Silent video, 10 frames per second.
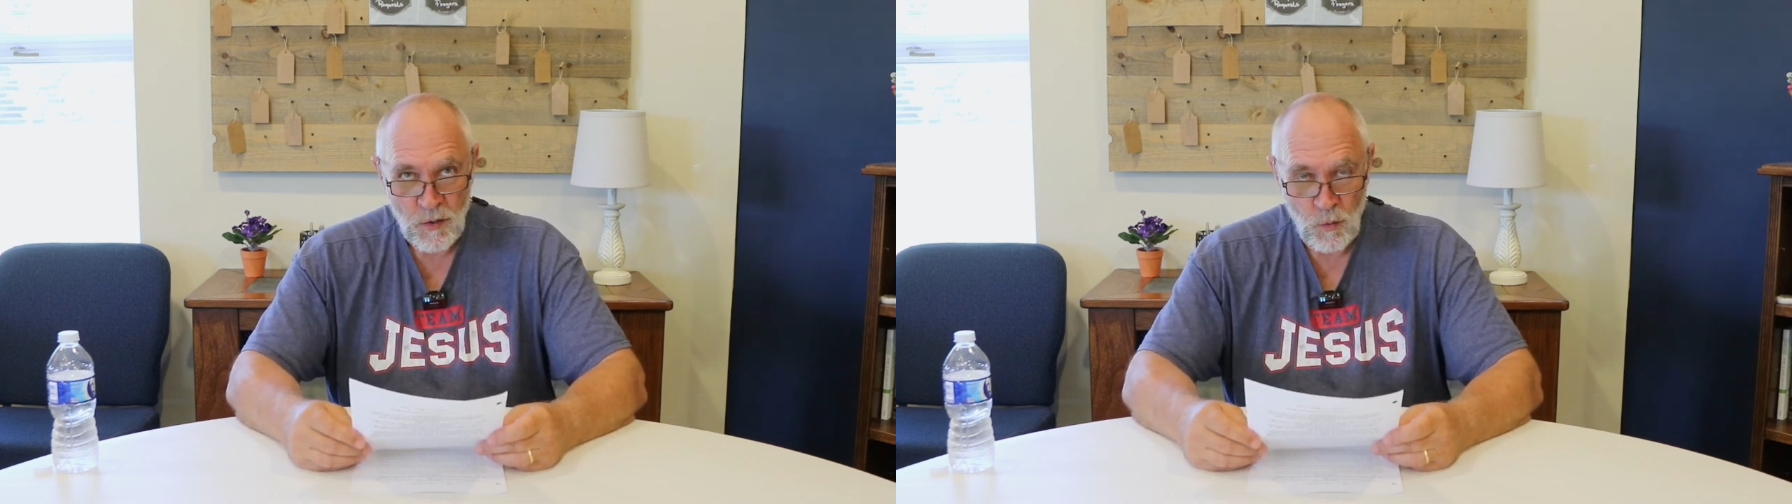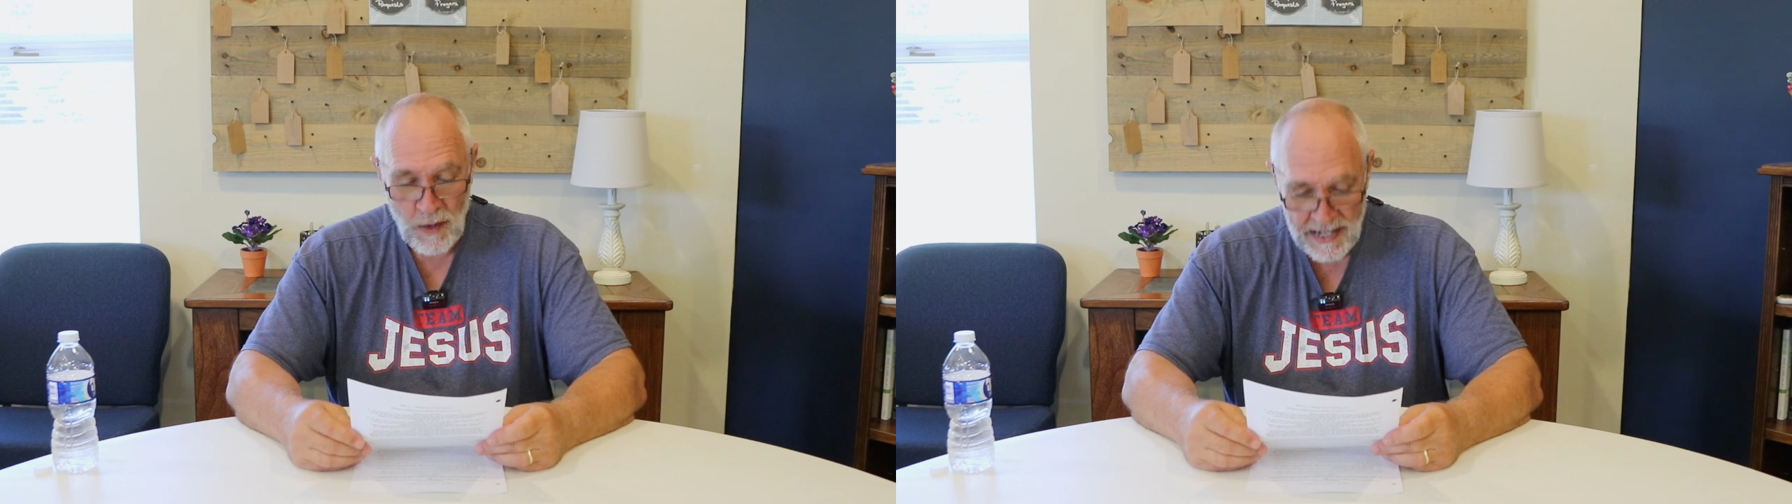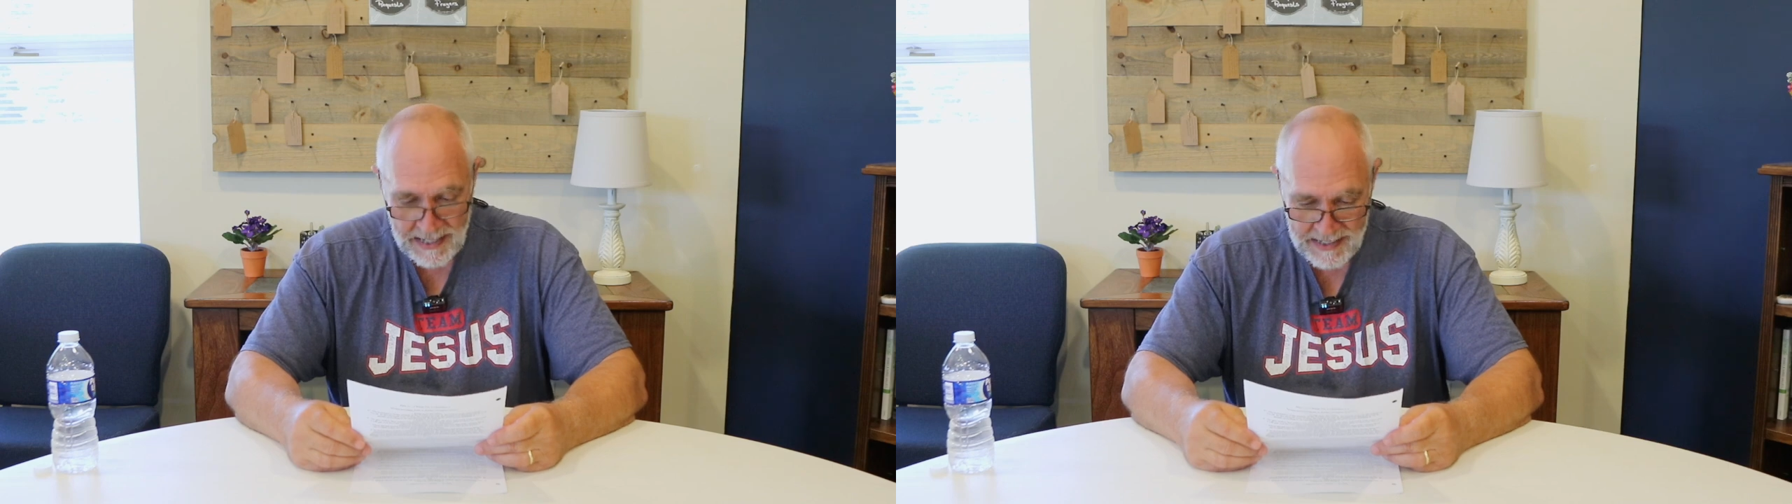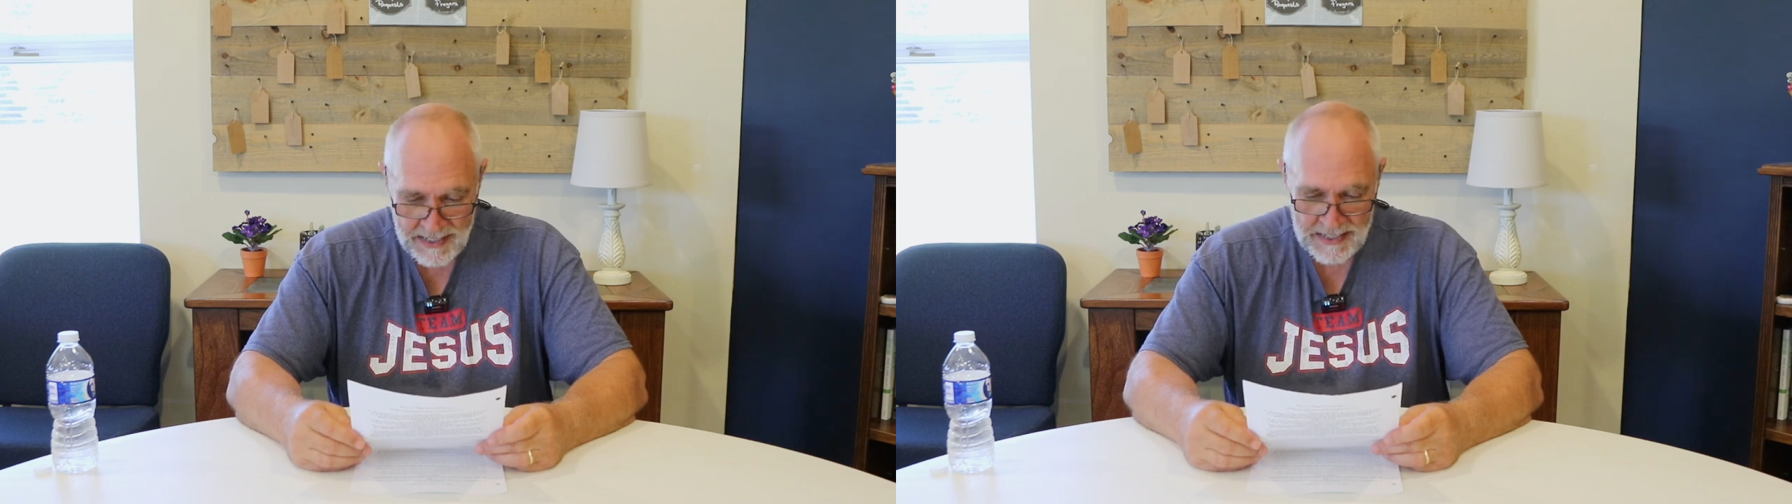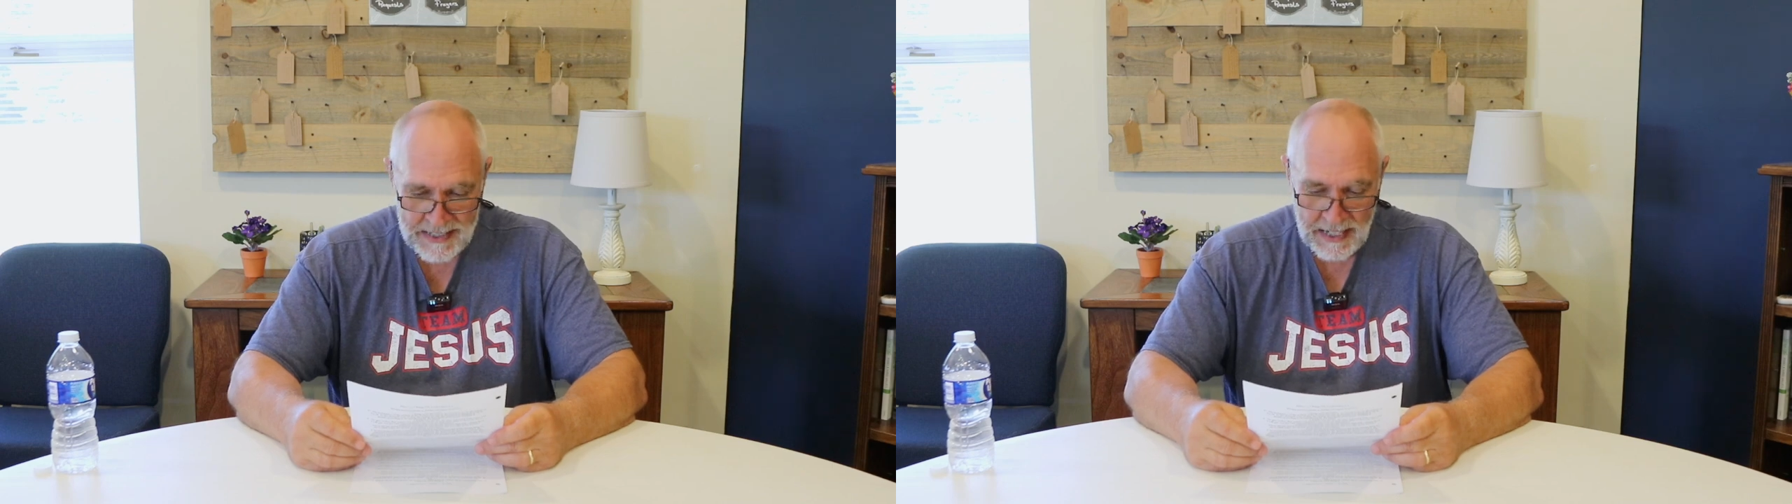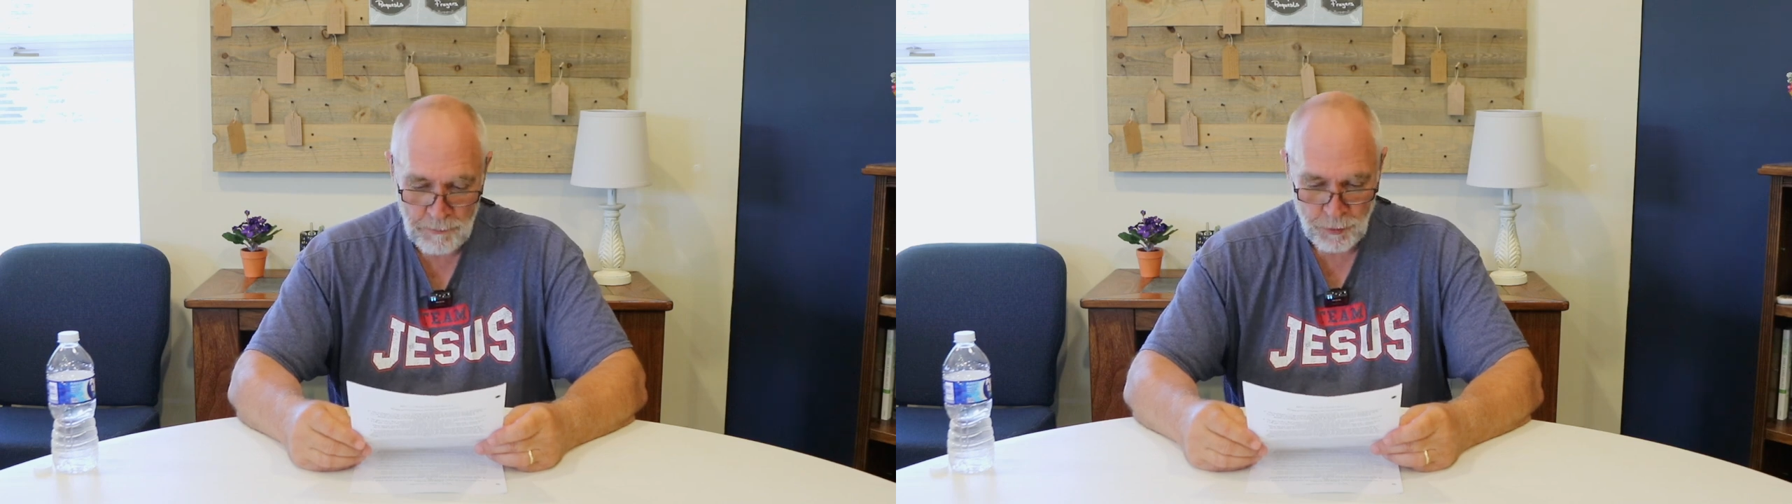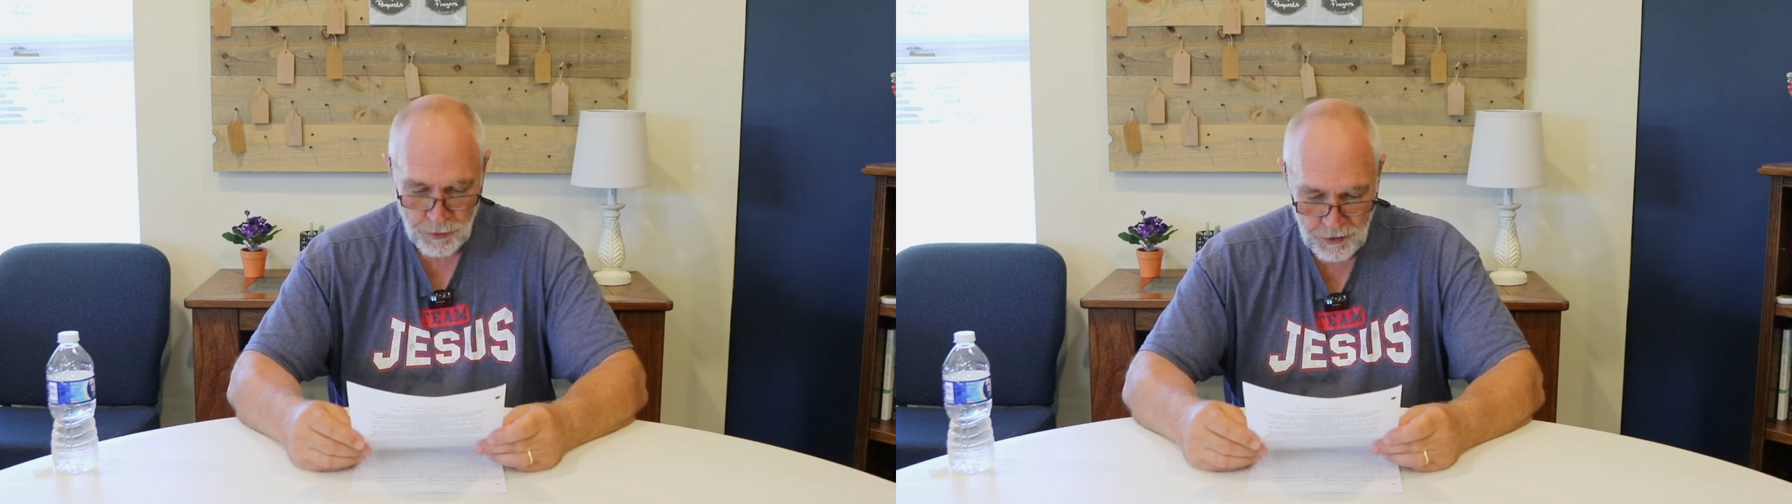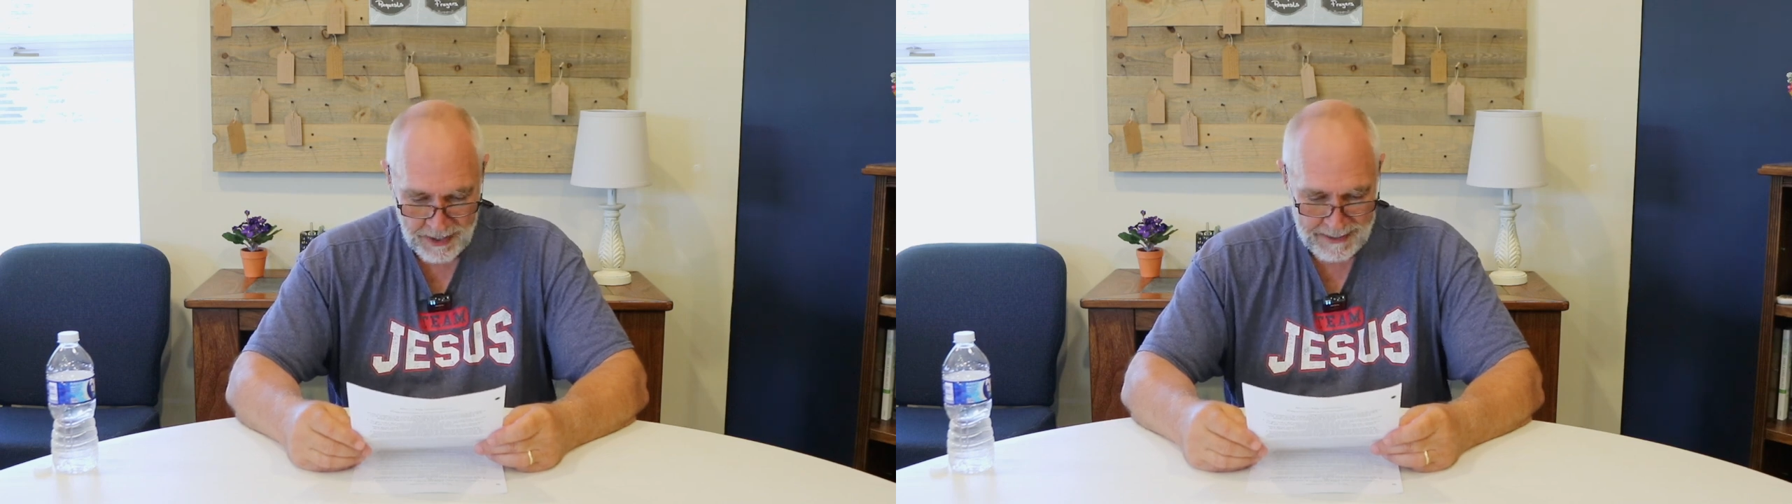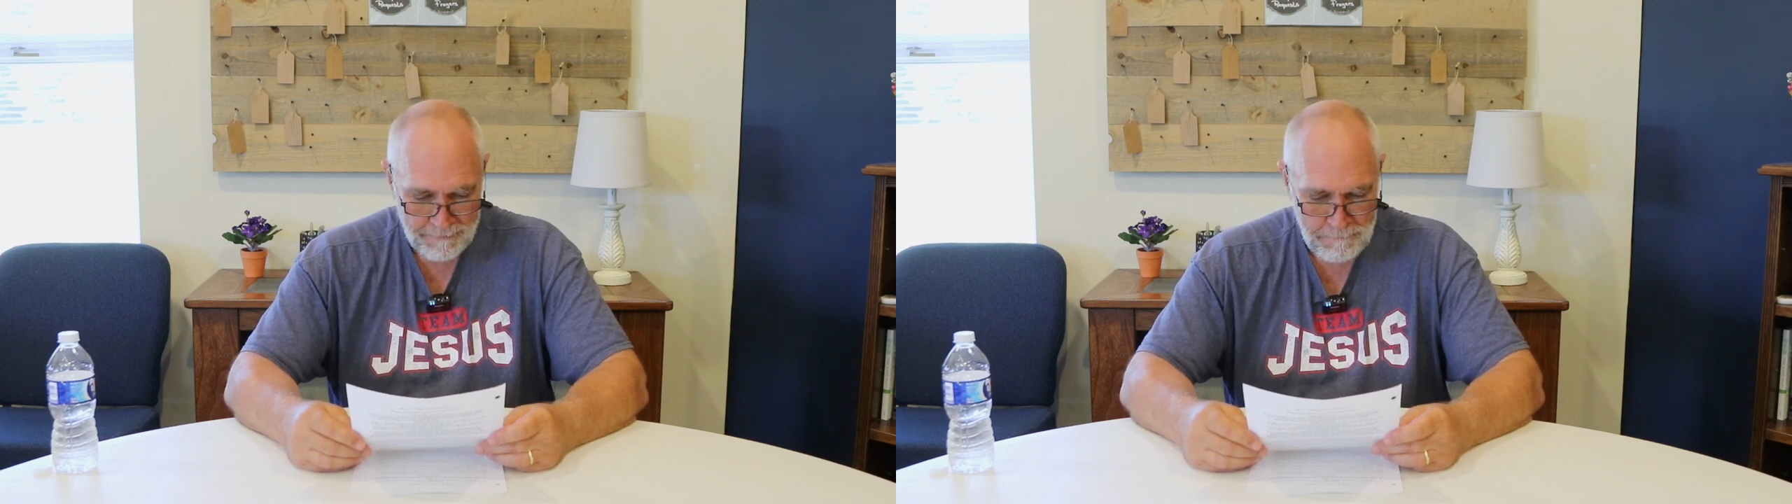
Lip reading: weeding, and pruning.